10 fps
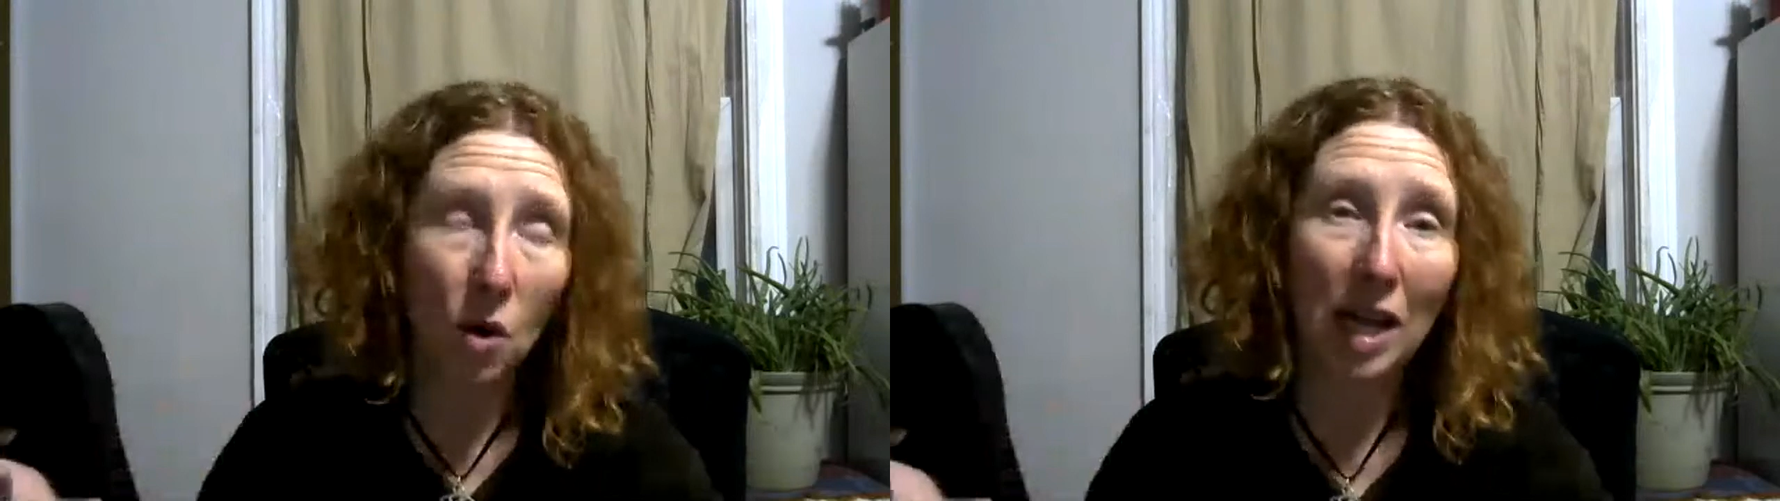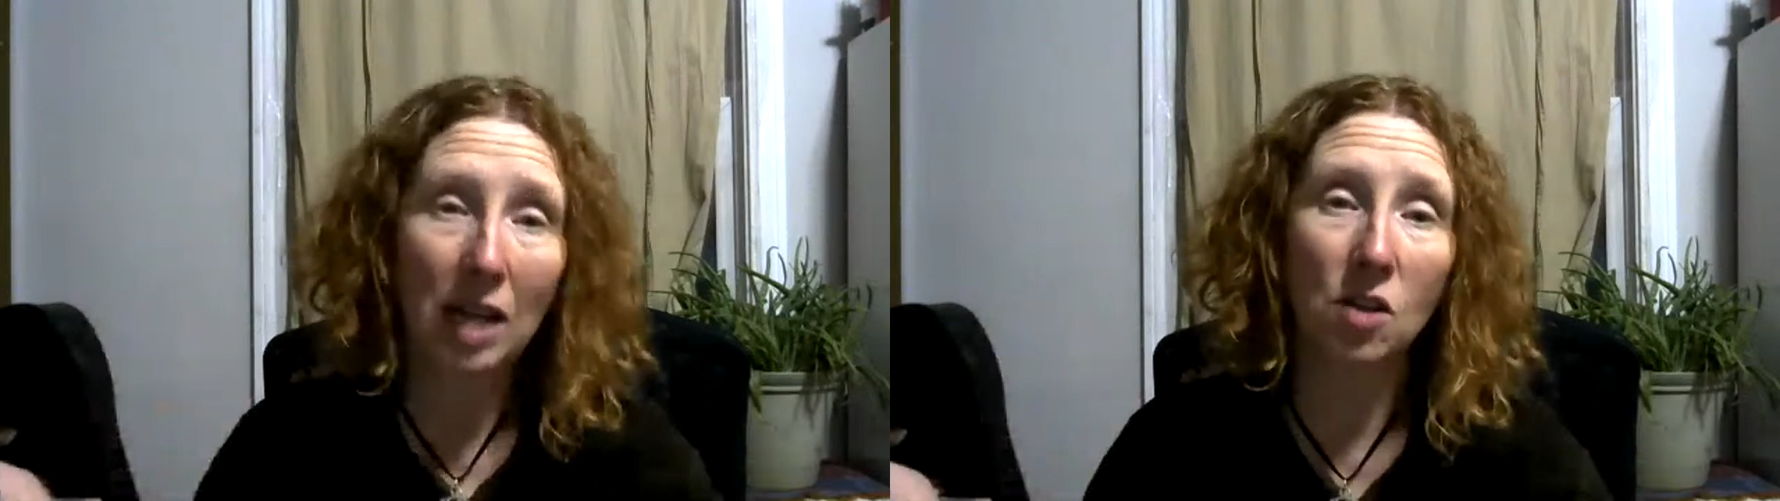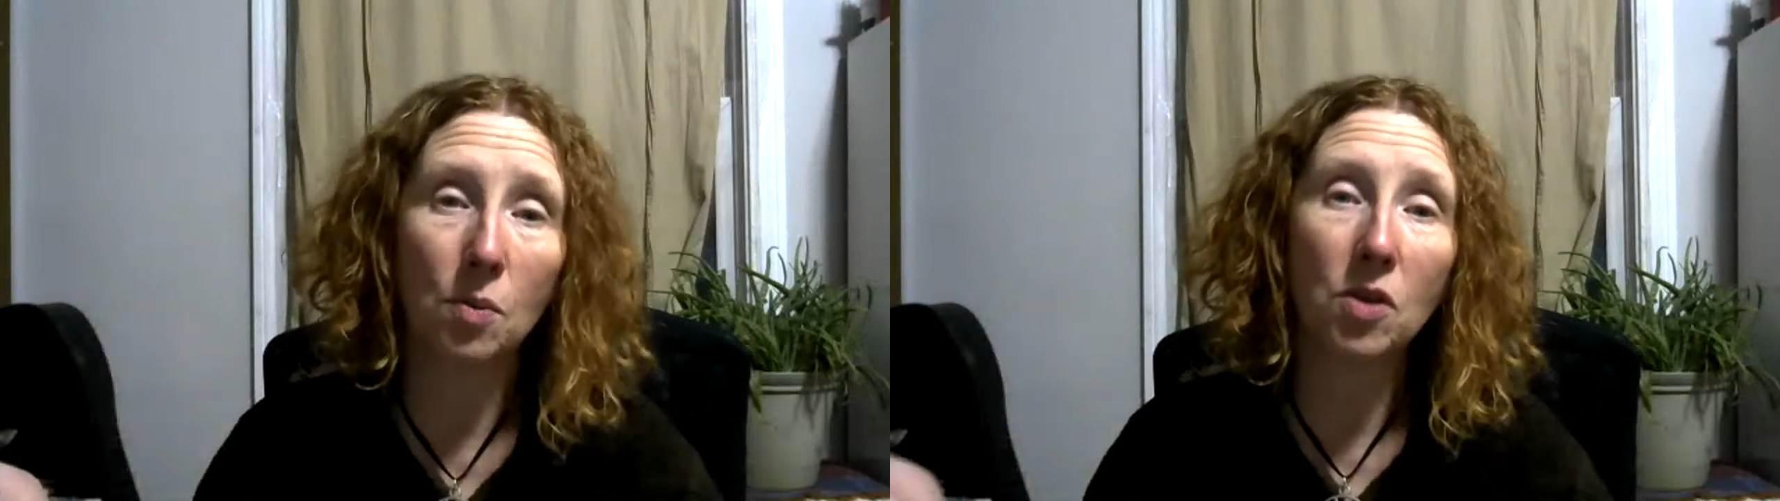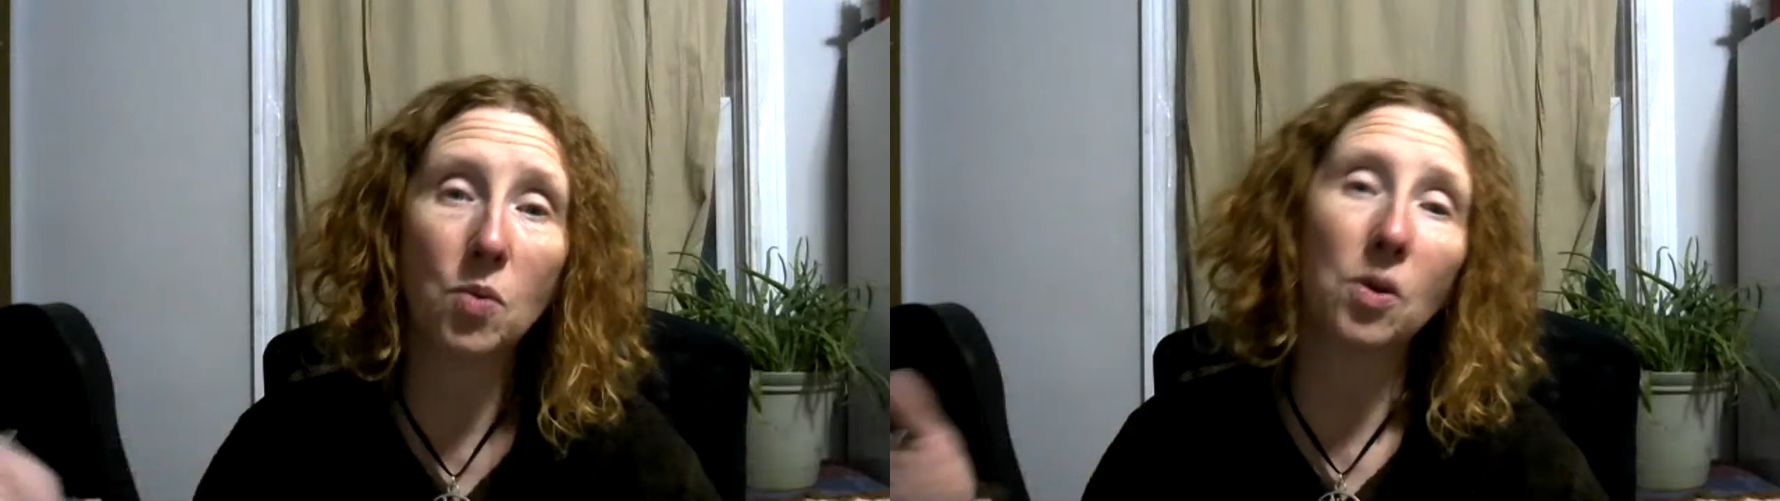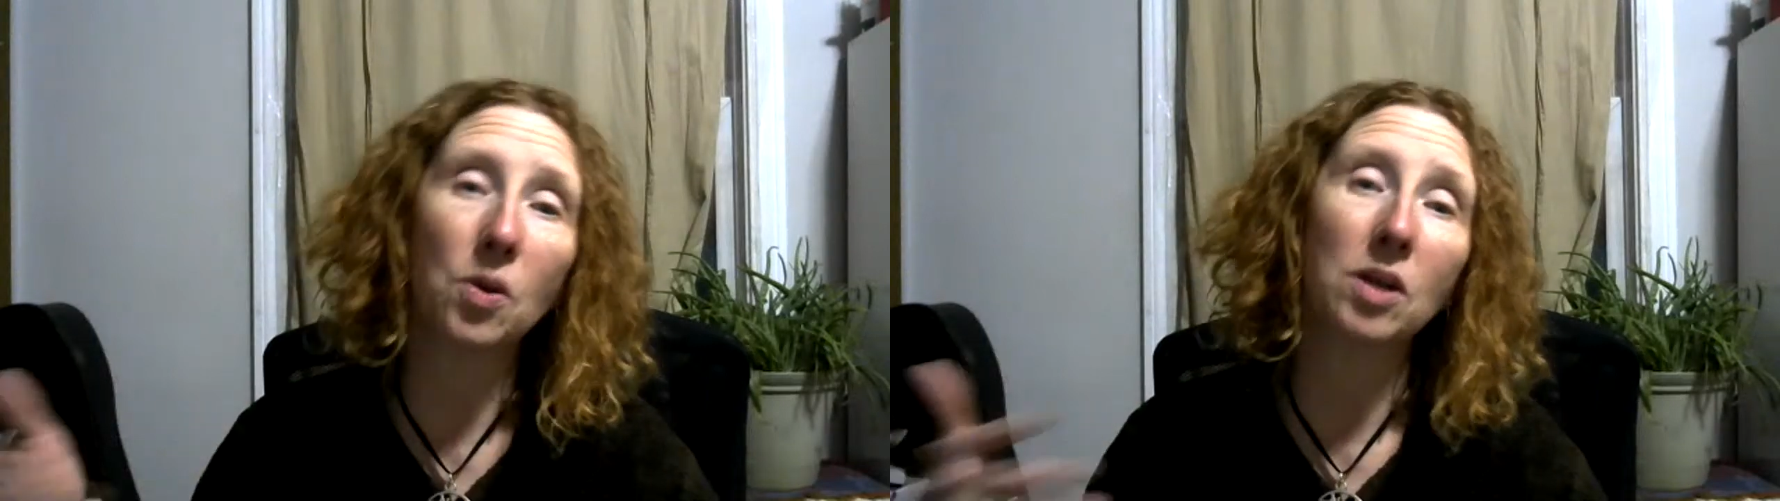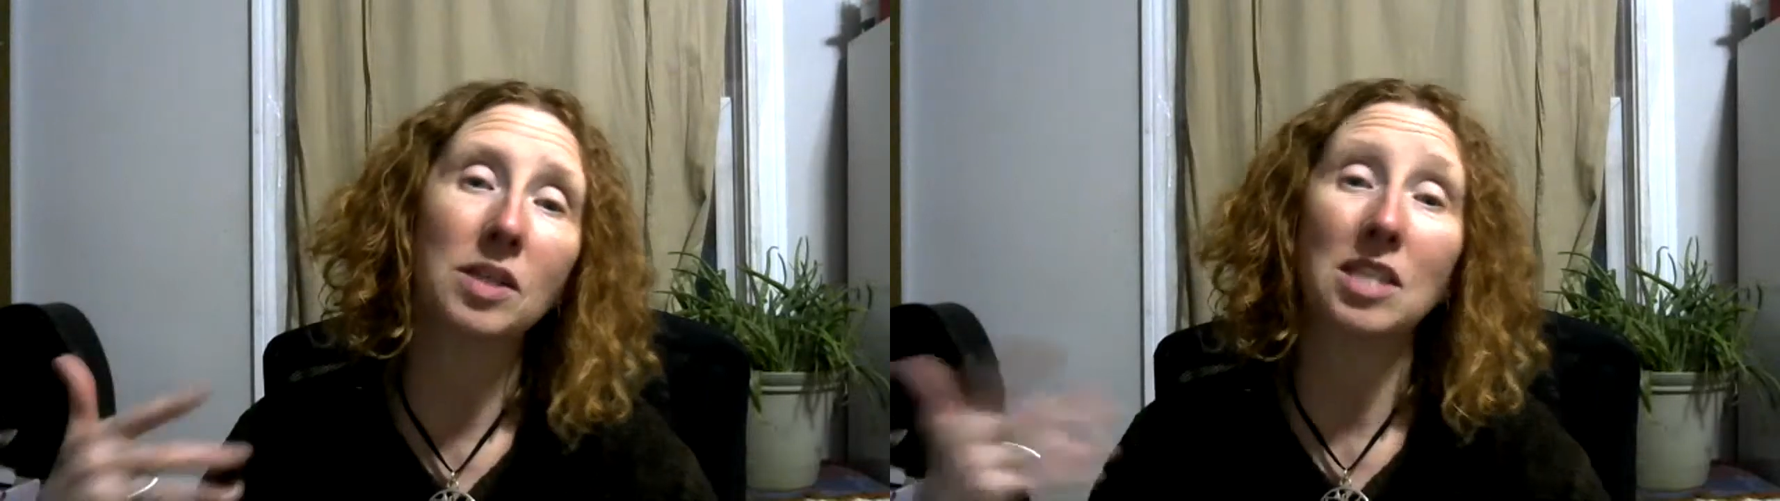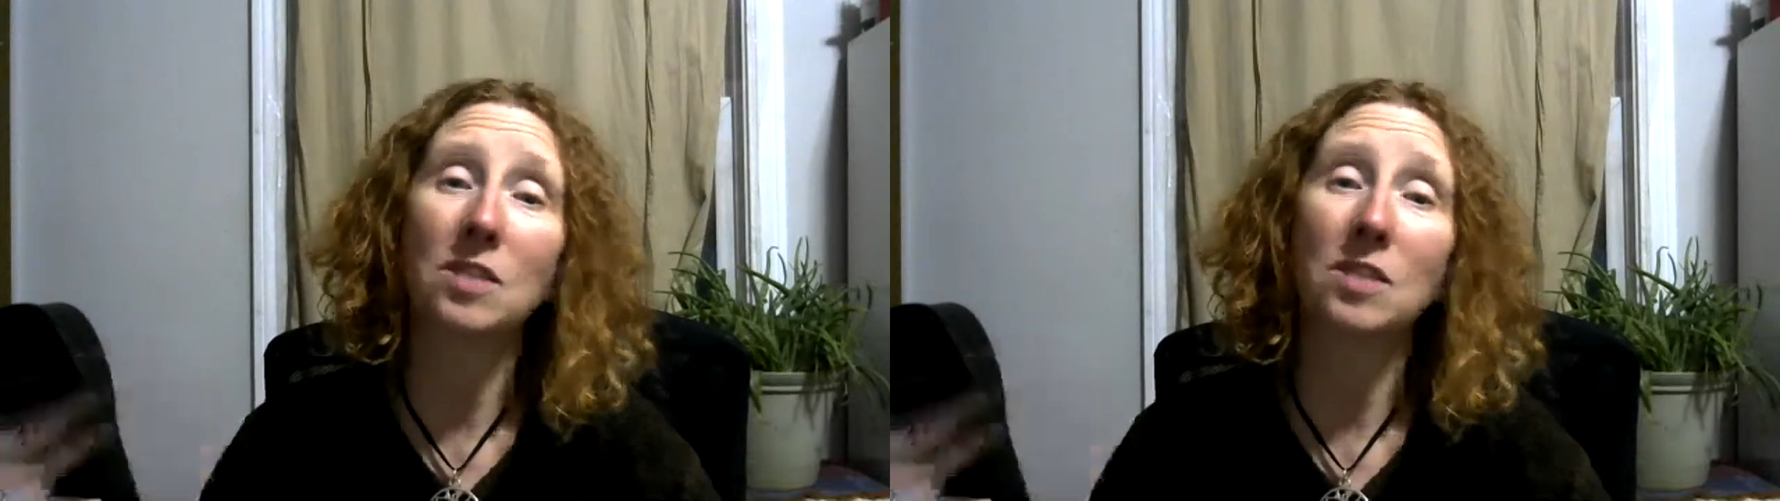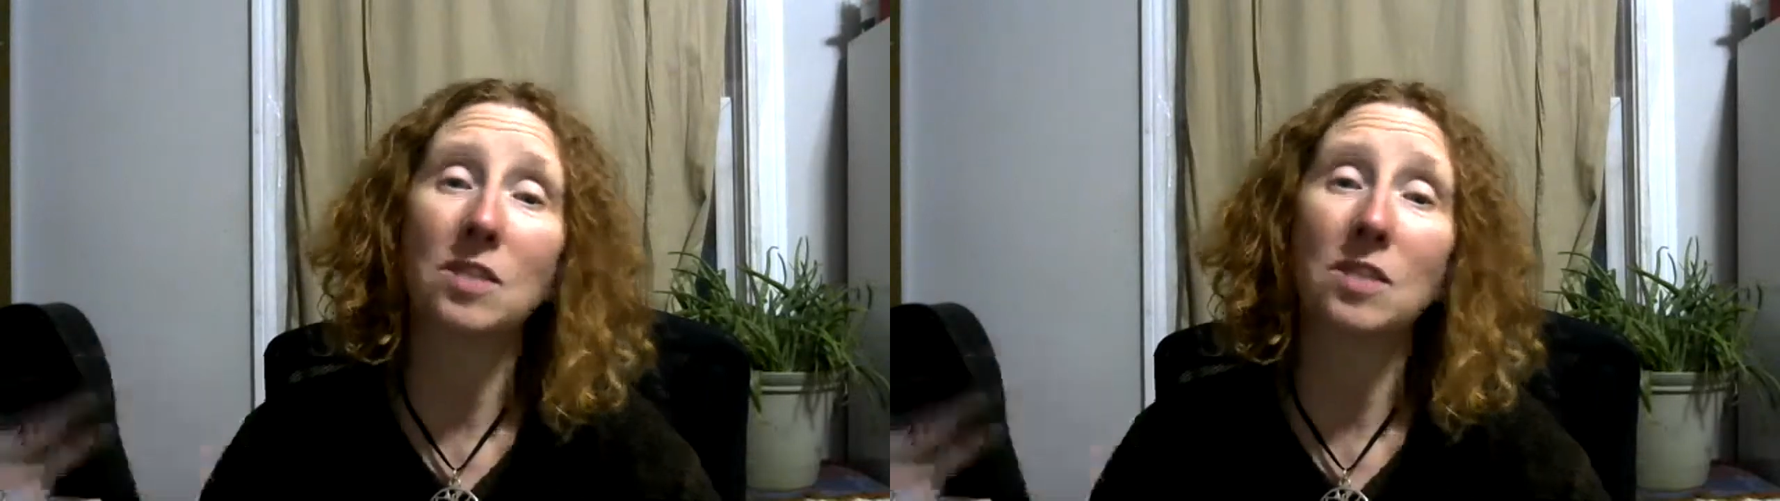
I get into the birth world, I just